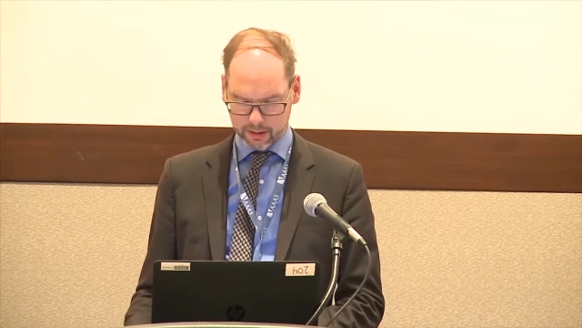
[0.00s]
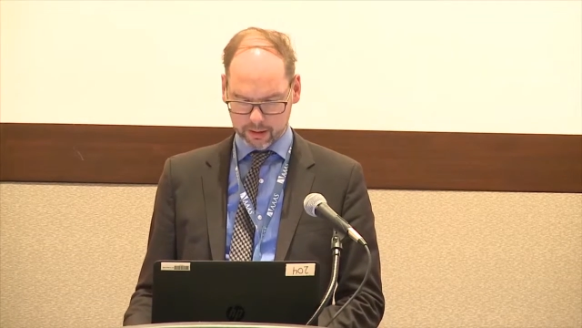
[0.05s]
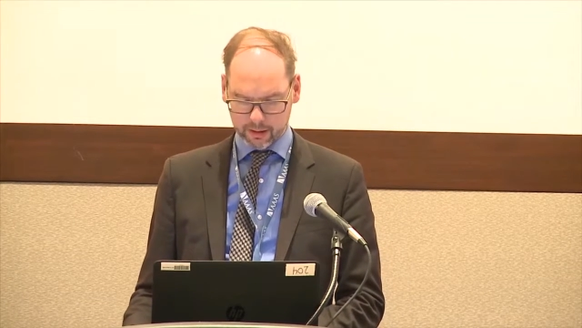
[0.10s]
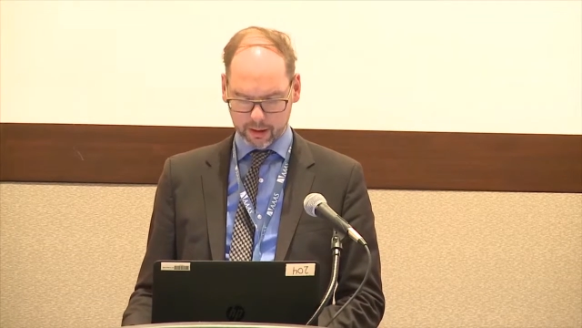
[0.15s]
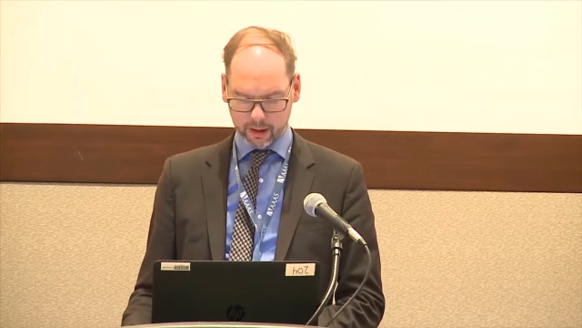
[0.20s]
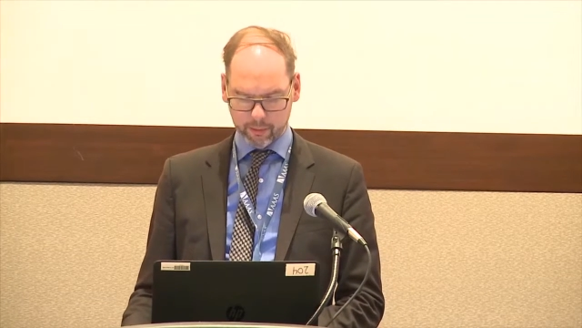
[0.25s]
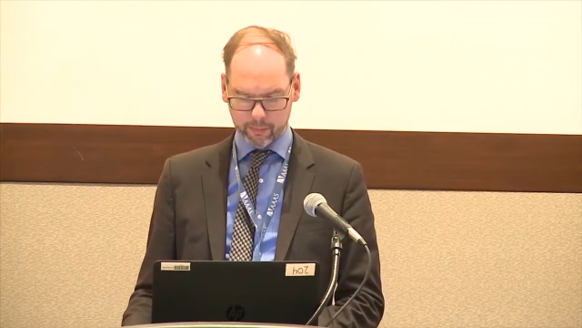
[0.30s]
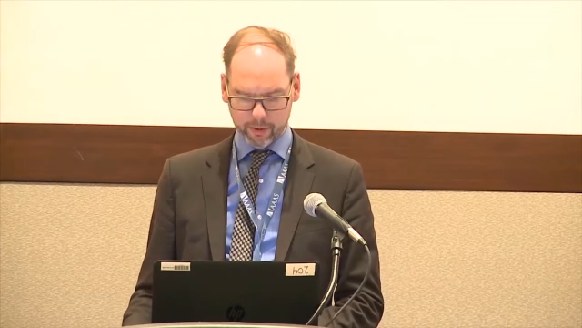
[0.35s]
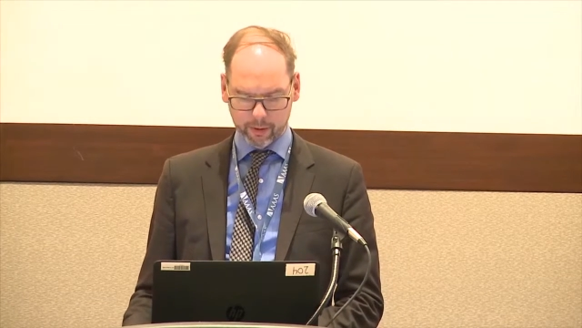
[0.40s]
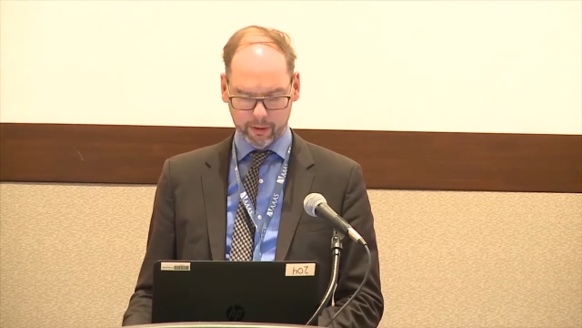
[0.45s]

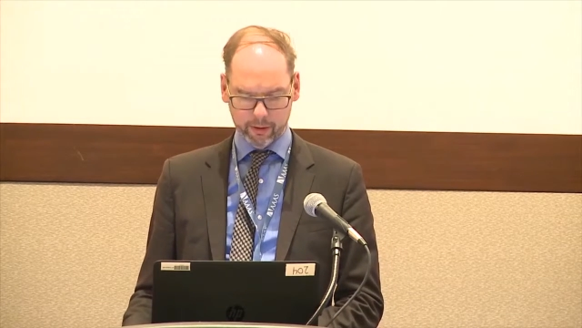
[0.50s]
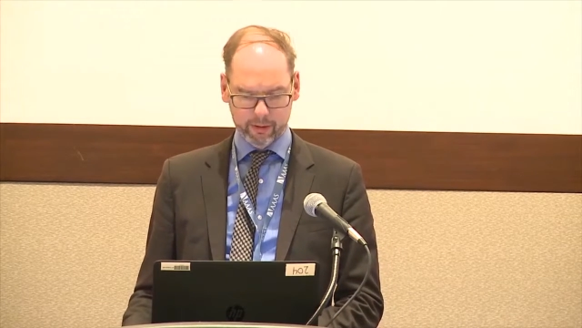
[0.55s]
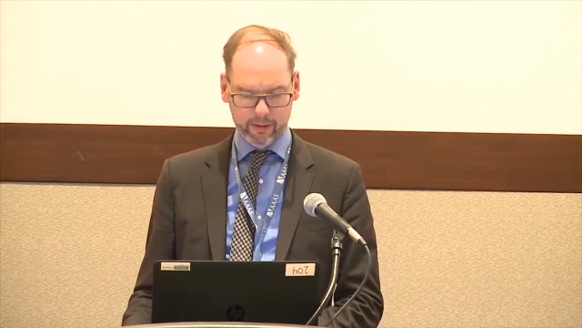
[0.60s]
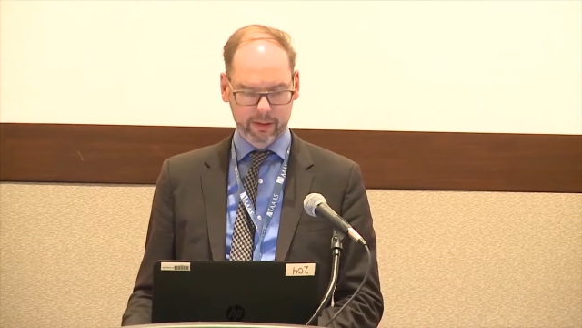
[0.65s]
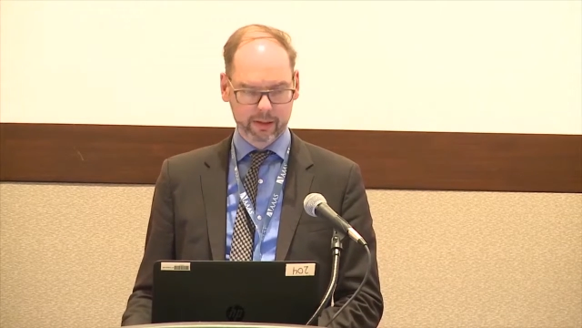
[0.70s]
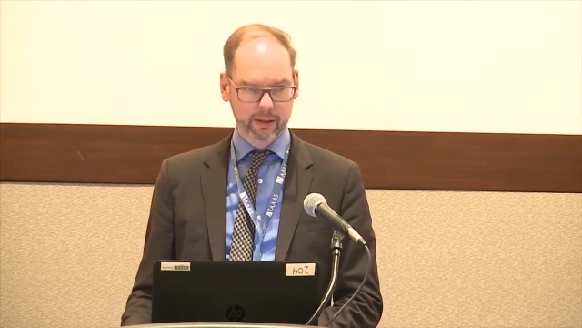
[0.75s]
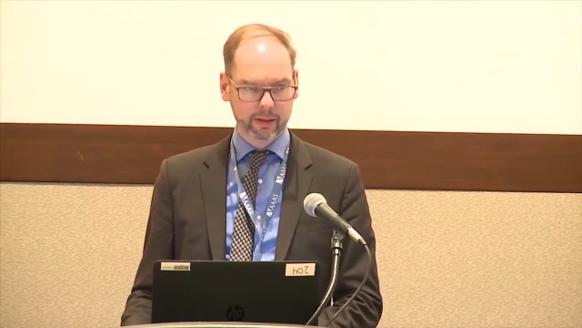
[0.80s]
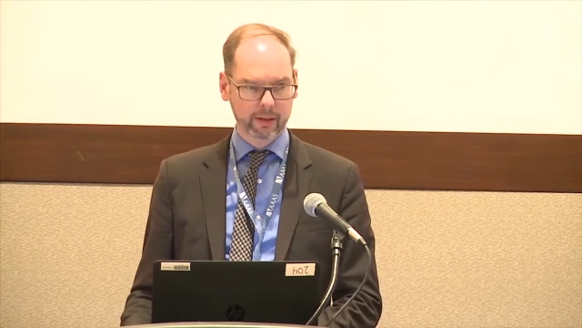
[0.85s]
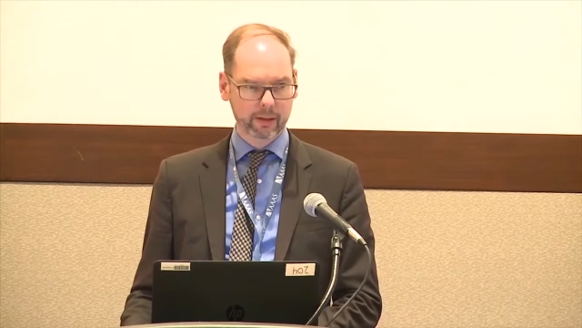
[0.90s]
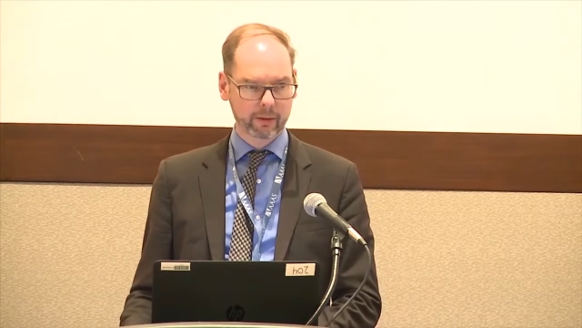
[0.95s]
about
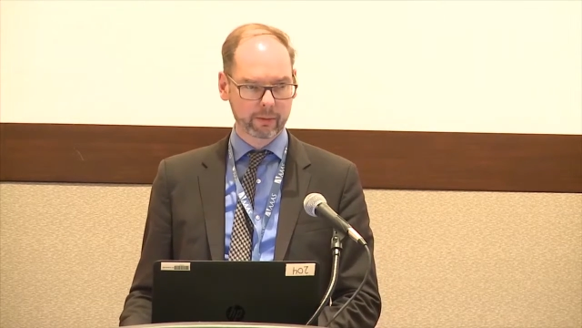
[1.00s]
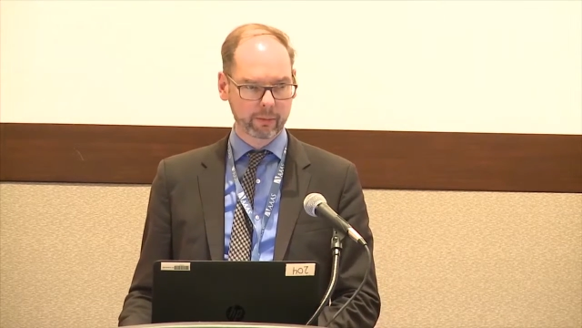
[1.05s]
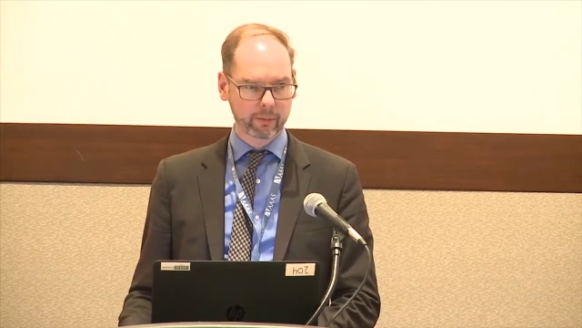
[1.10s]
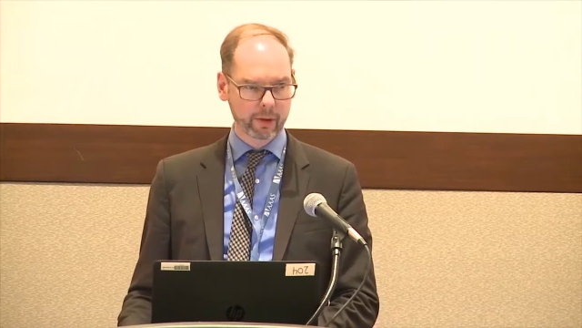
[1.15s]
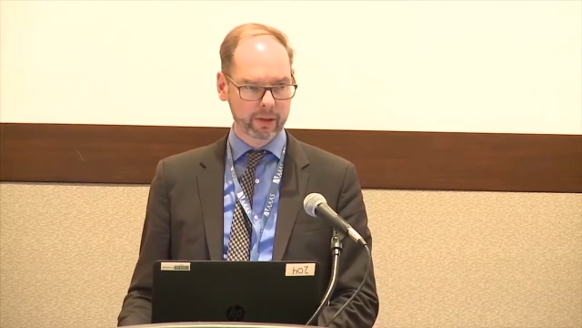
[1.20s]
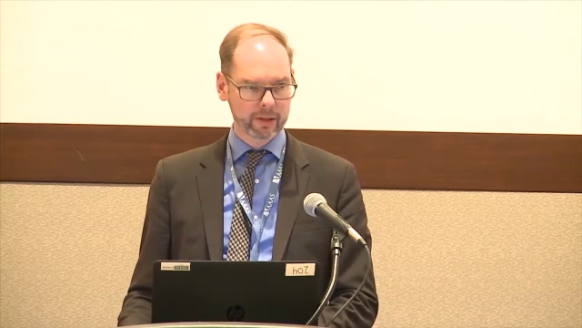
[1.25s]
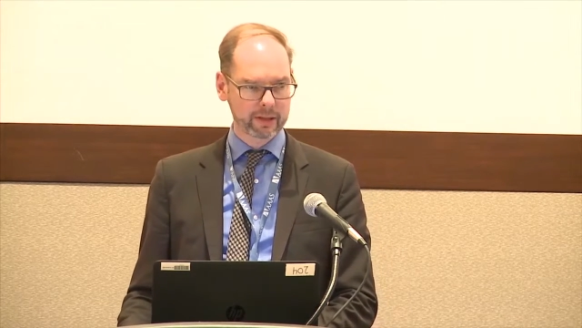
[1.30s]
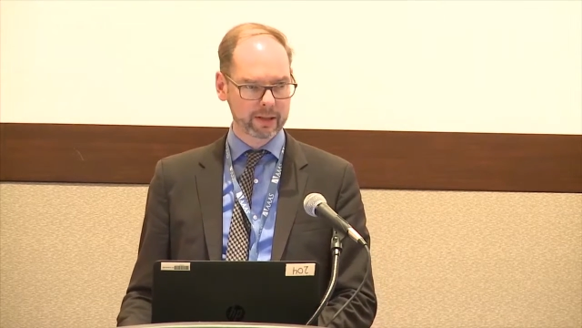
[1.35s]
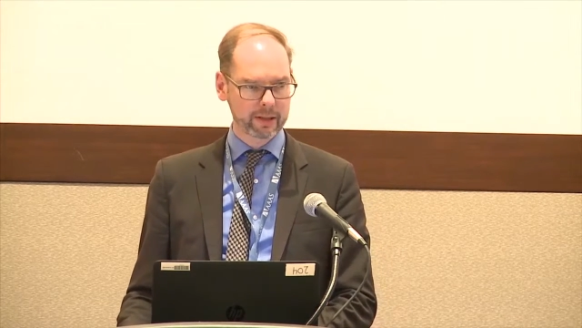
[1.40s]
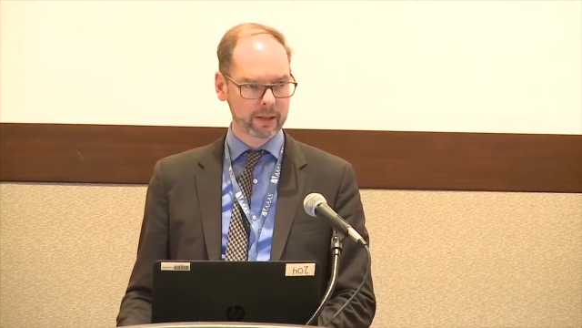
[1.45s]
what
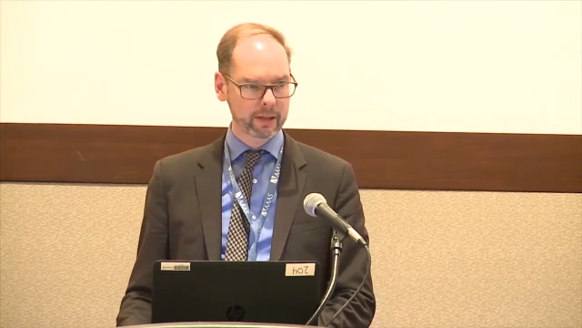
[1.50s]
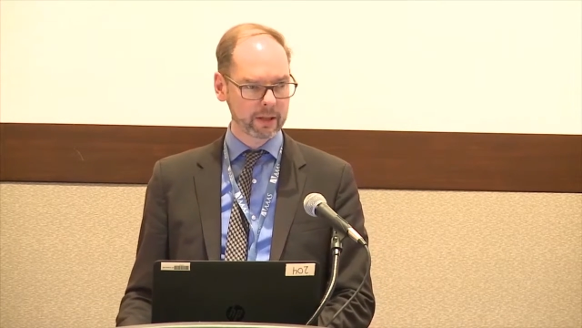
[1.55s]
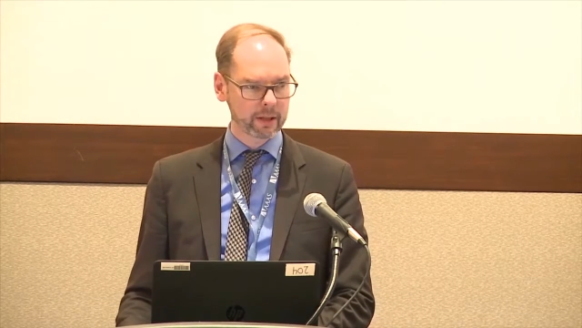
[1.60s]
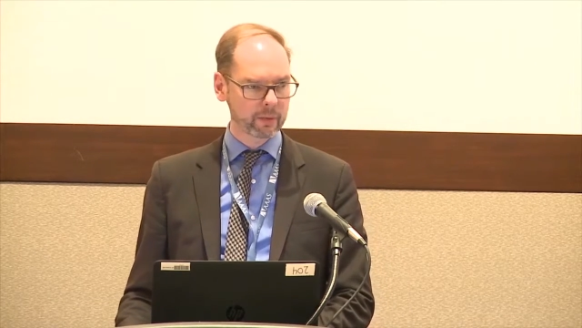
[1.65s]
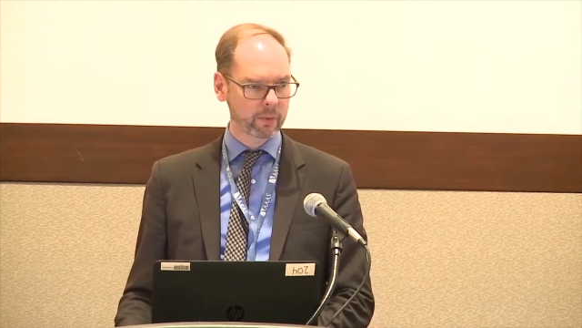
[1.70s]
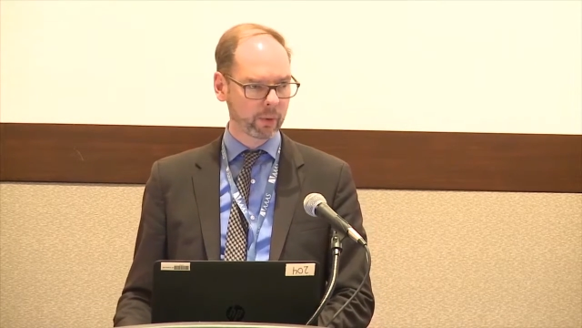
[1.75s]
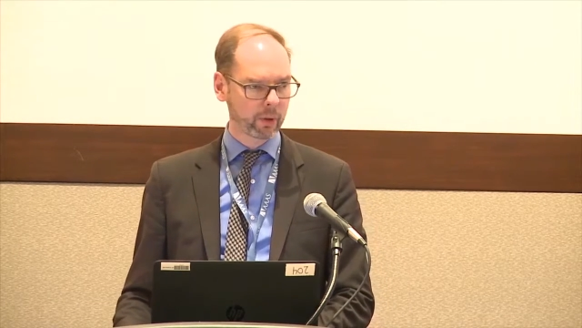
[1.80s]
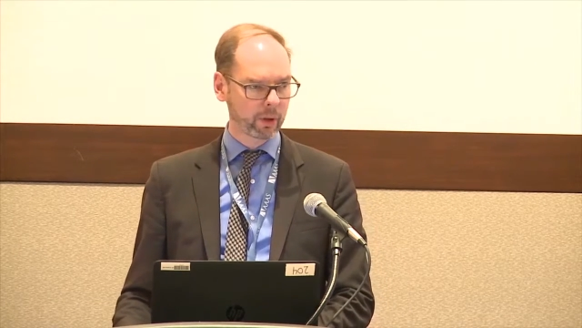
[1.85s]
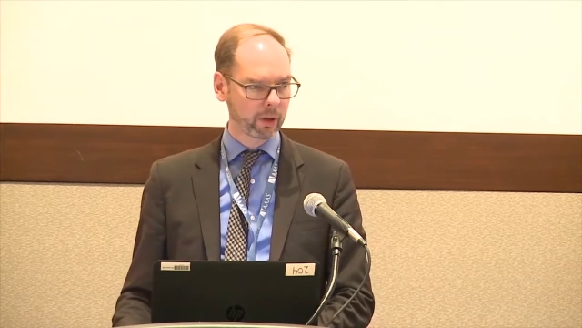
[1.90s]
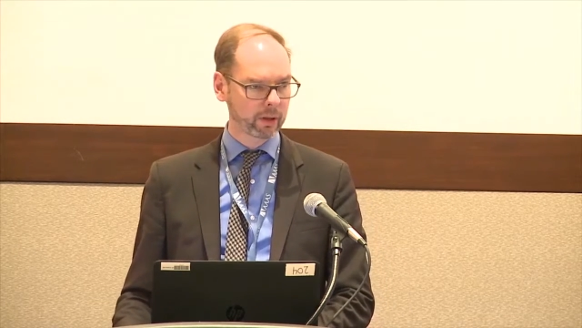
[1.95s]
cities
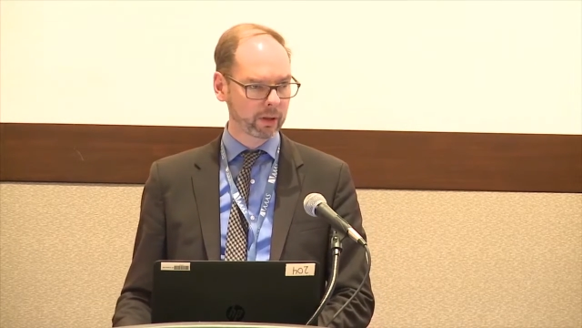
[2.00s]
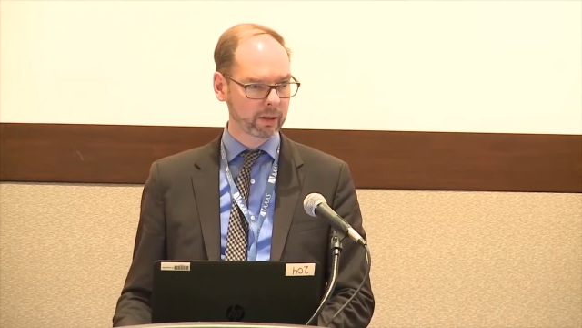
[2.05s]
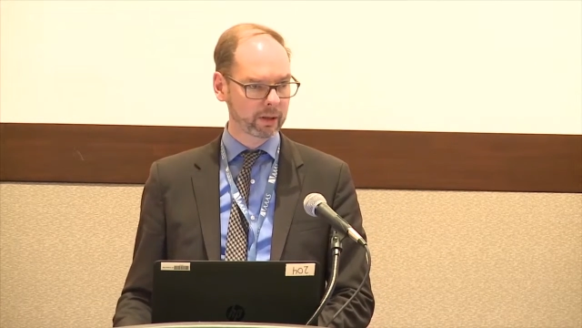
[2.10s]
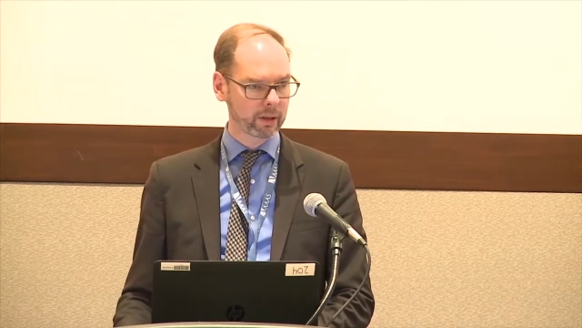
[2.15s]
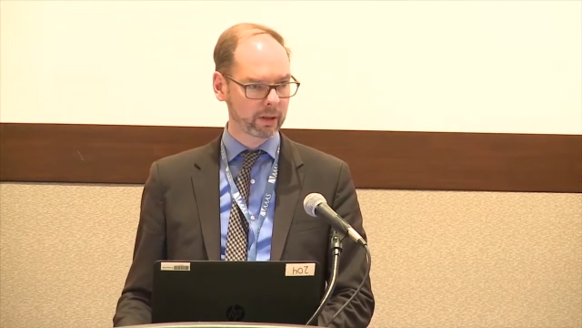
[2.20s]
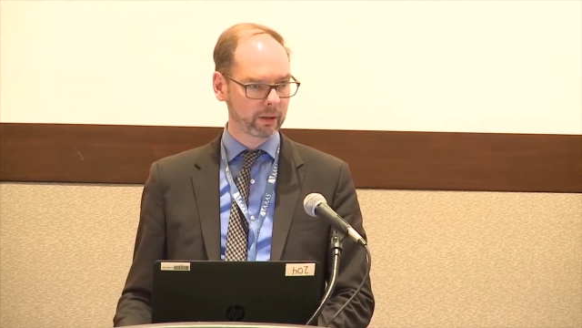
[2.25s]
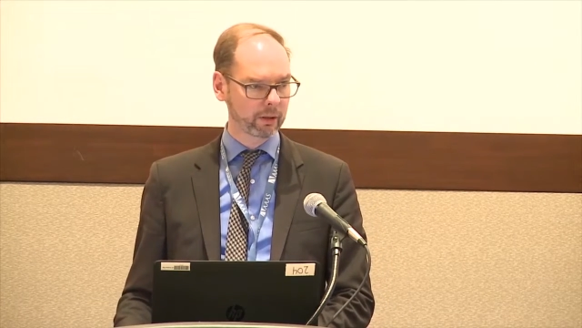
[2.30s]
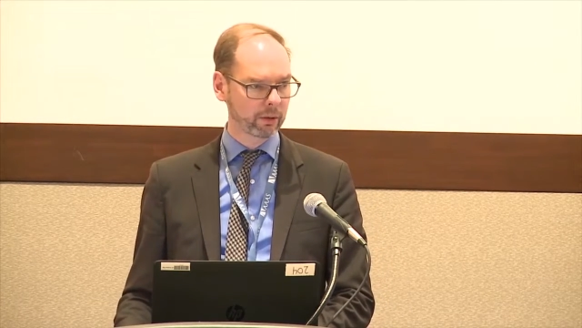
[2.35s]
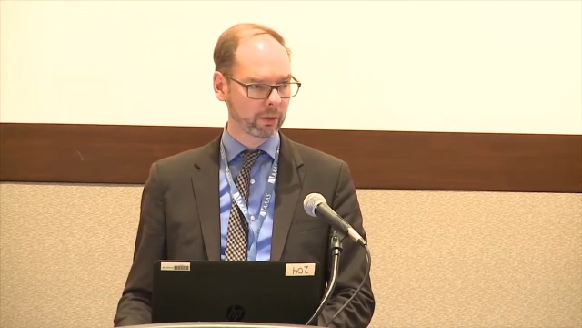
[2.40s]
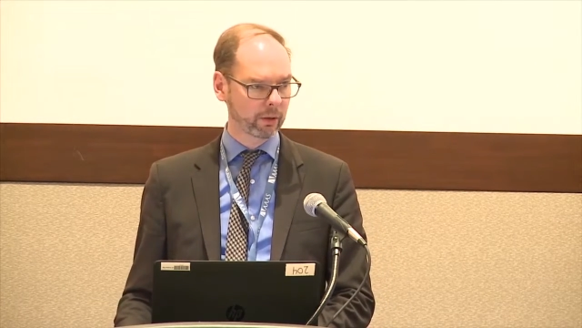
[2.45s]
want
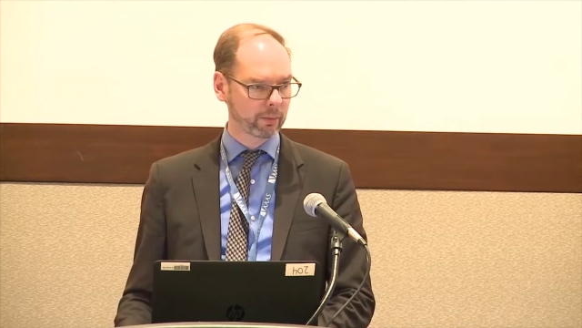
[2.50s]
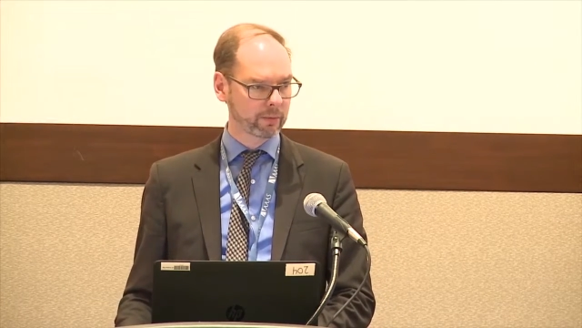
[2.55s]
in terms